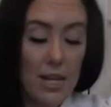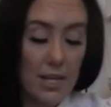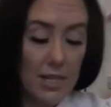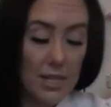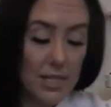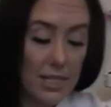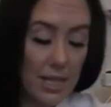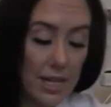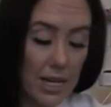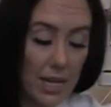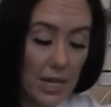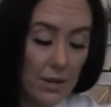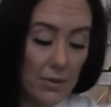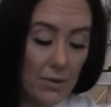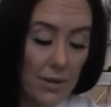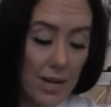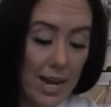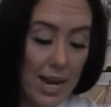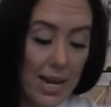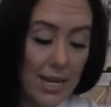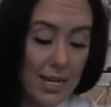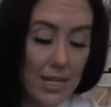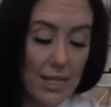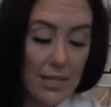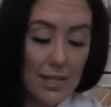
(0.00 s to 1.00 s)
So
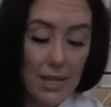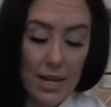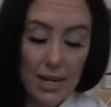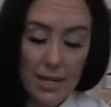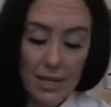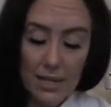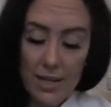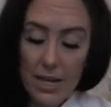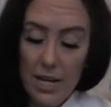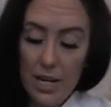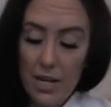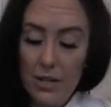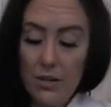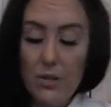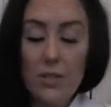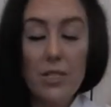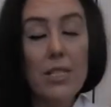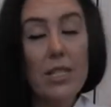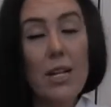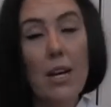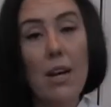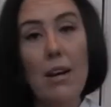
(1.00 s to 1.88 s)
I did like those.